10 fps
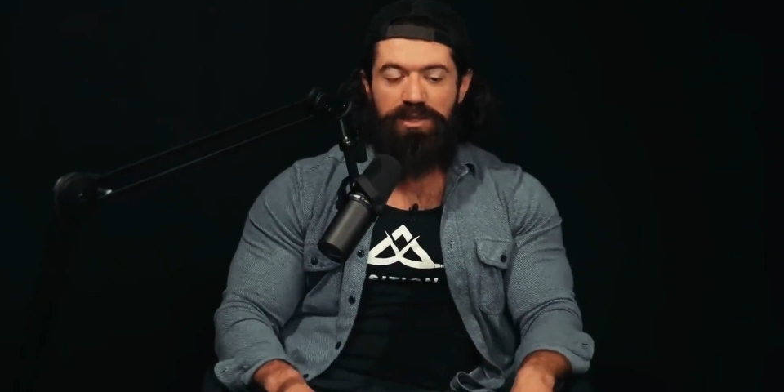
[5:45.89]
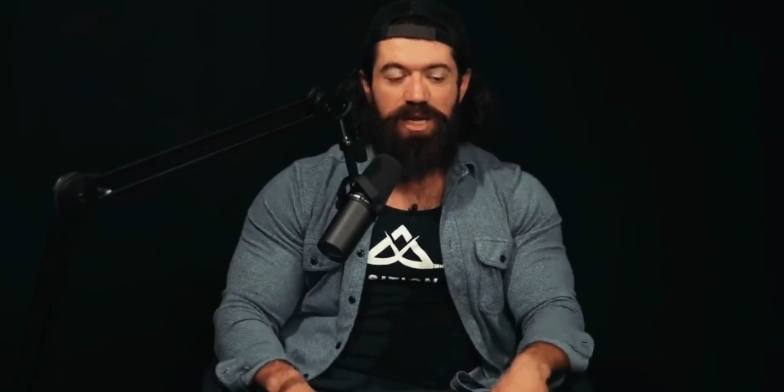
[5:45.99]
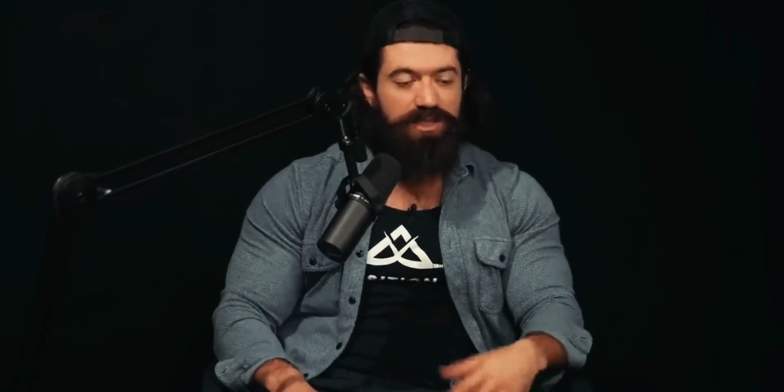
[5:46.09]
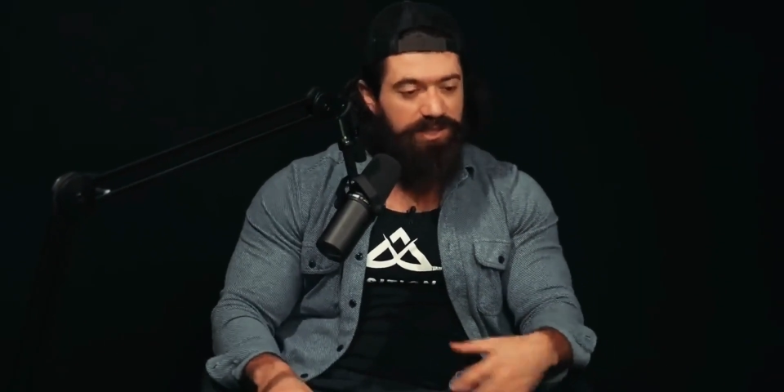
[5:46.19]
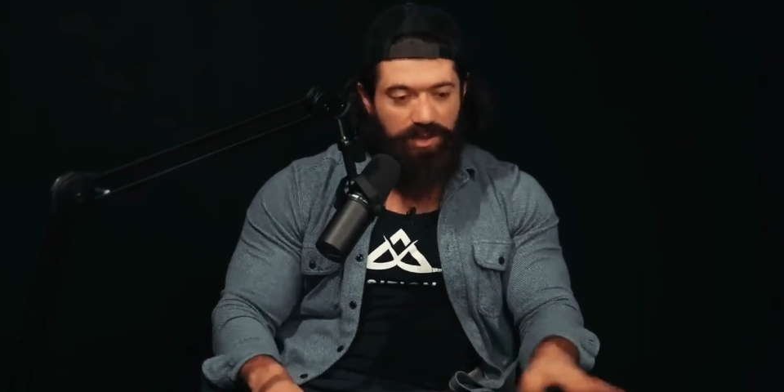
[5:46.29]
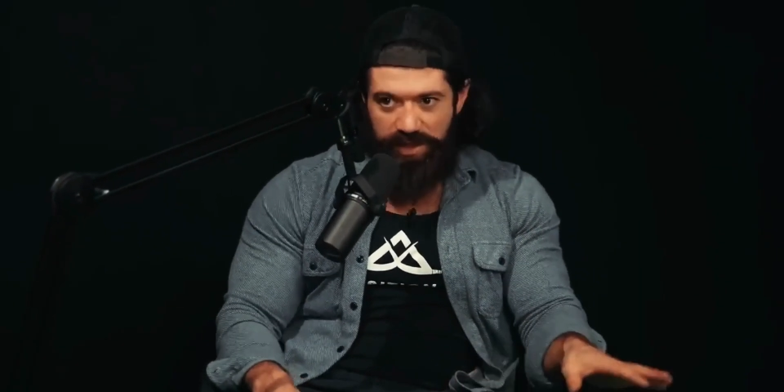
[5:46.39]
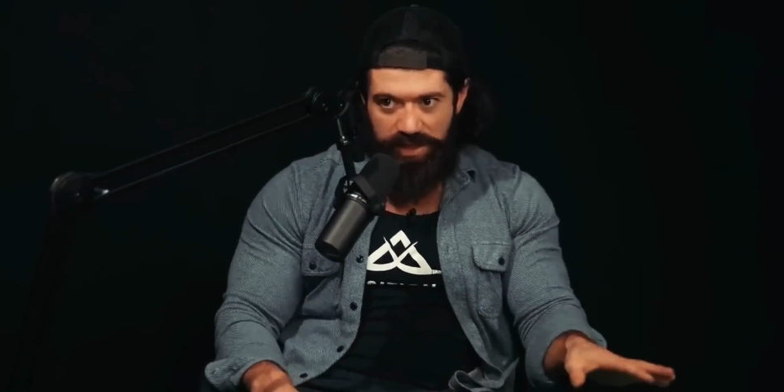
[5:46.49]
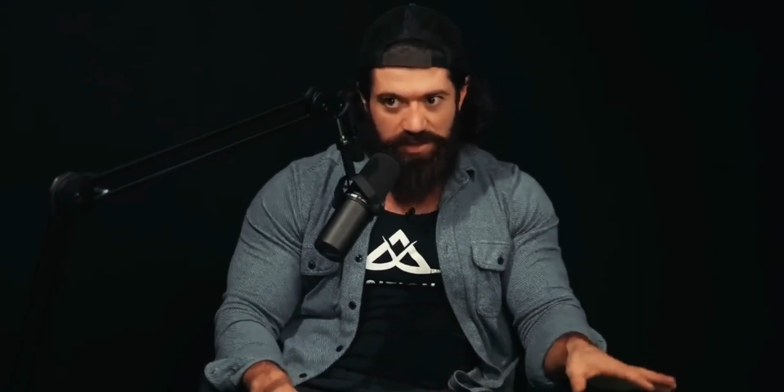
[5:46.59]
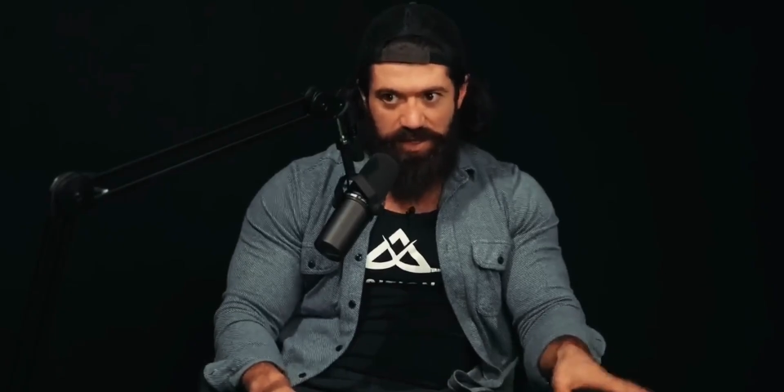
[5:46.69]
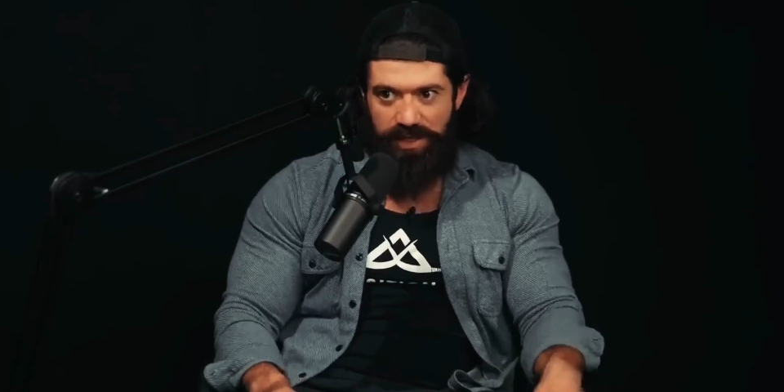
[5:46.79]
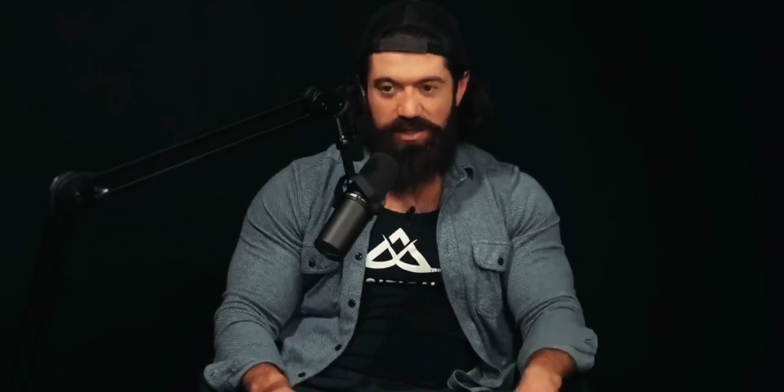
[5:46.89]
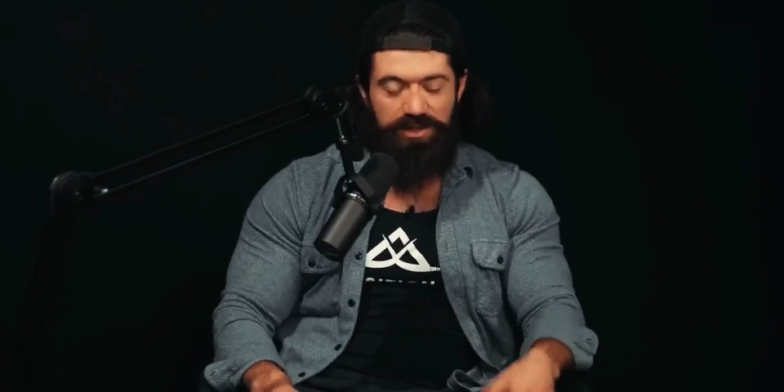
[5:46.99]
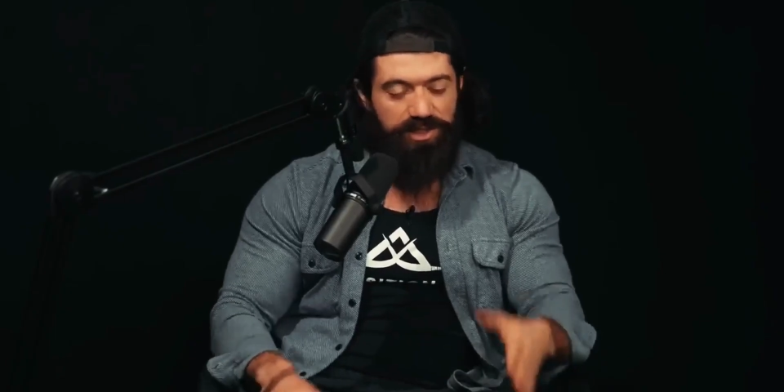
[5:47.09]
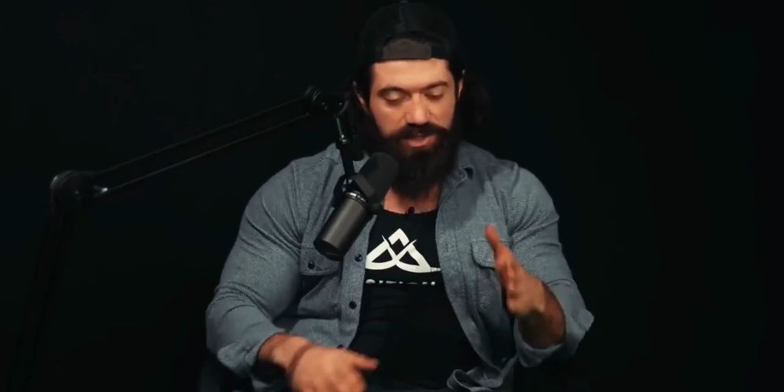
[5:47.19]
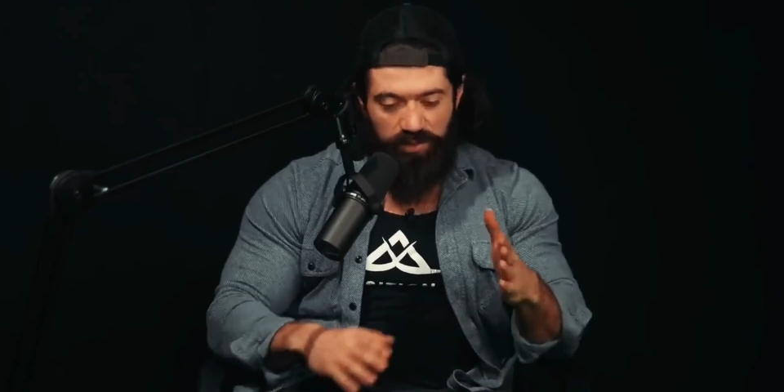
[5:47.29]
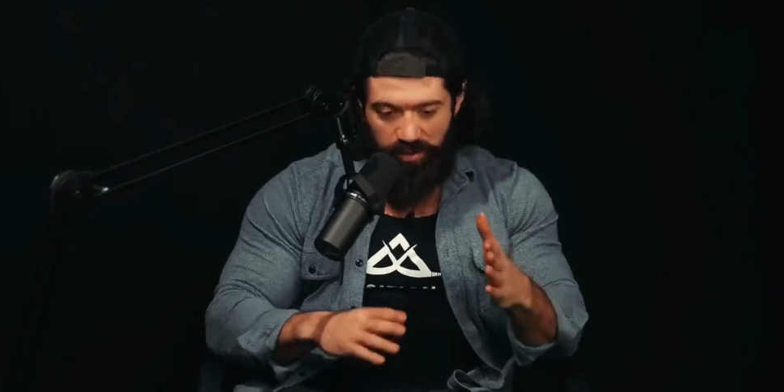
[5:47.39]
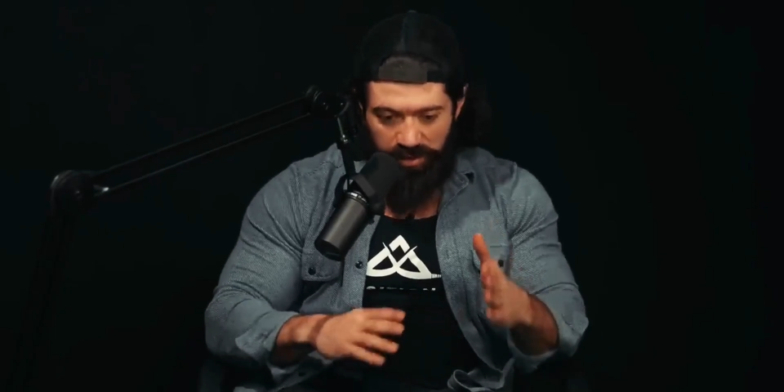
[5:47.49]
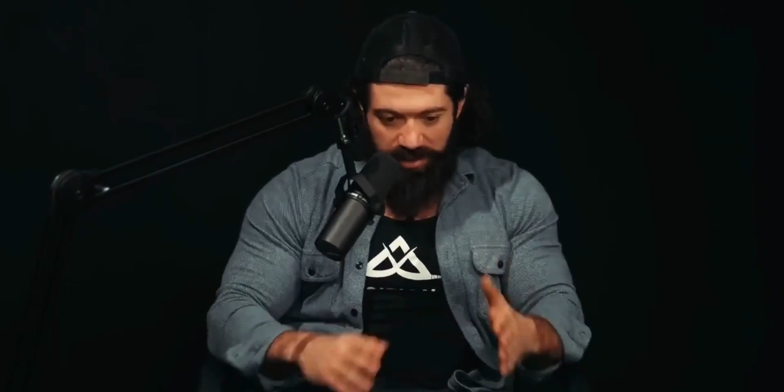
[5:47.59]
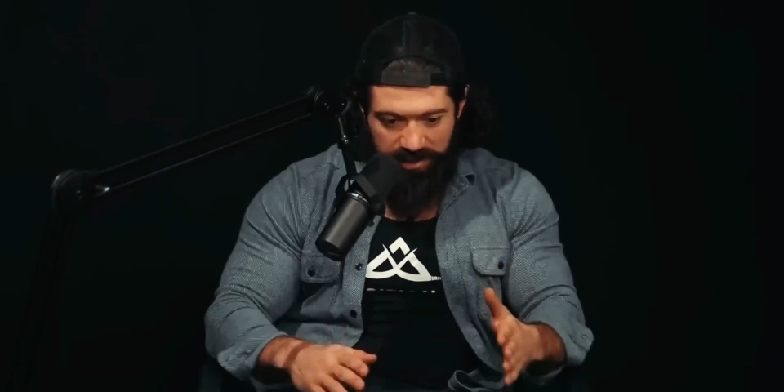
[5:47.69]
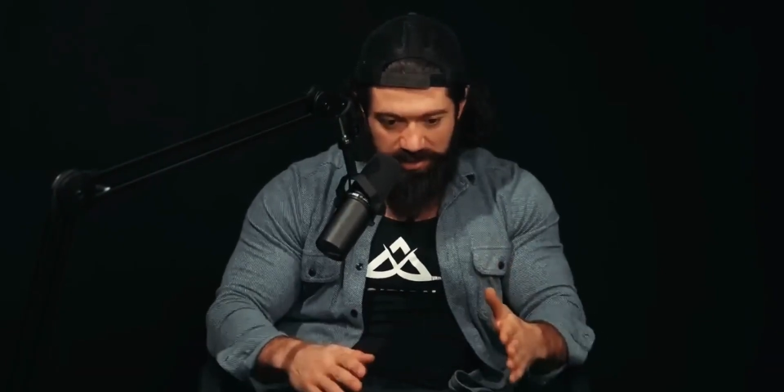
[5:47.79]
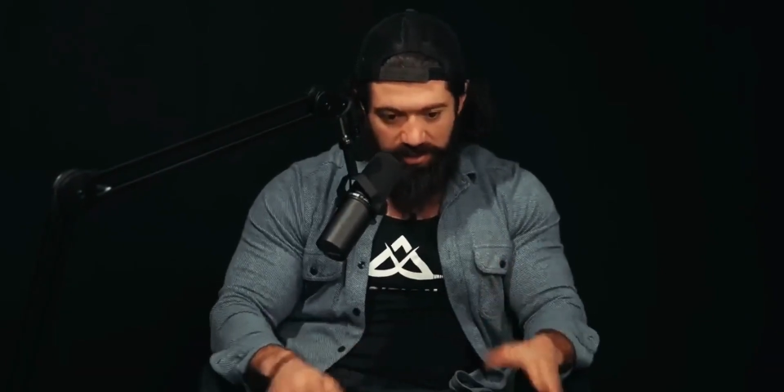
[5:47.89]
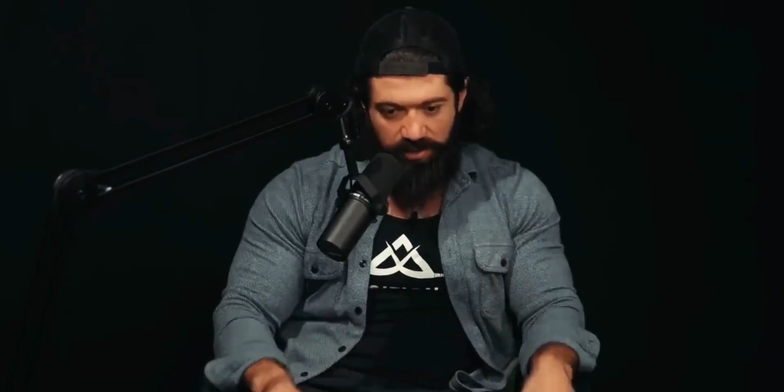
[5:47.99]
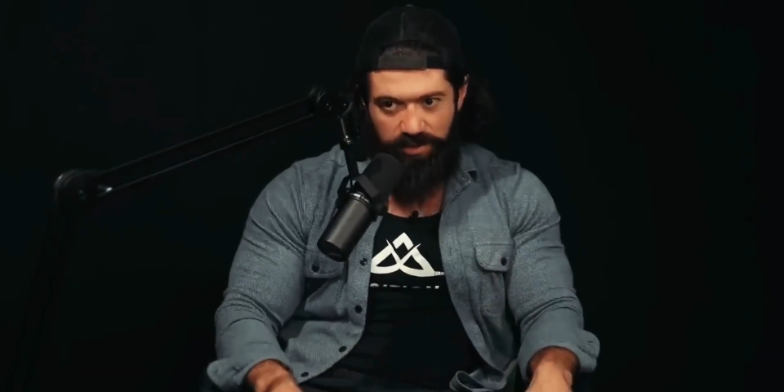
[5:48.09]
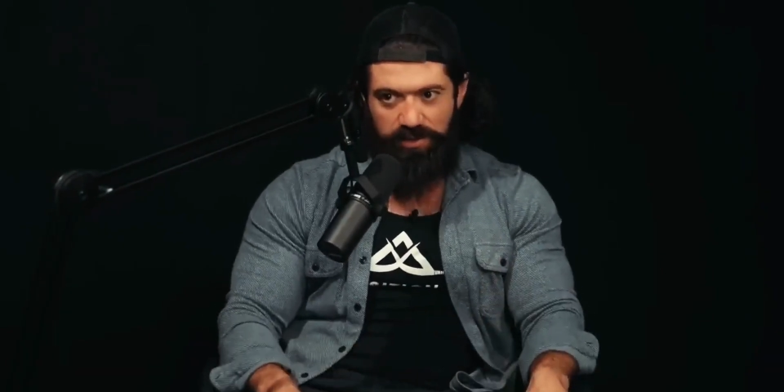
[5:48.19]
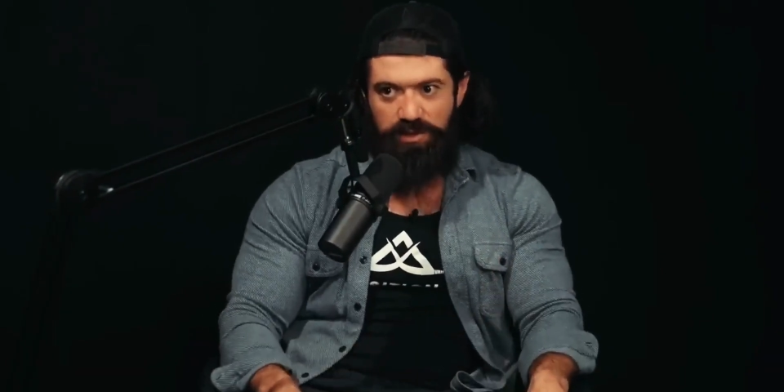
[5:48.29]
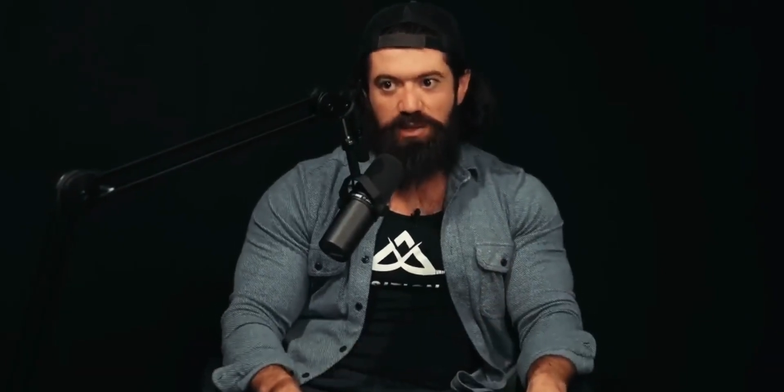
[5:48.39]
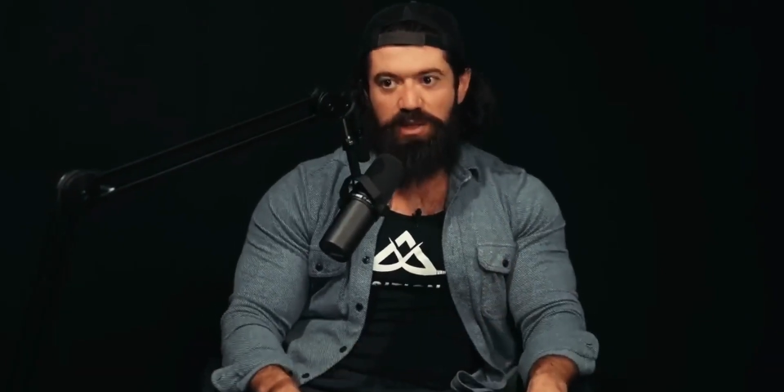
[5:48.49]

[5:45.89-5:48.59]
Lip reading: Not so that you can, just the work is the goal.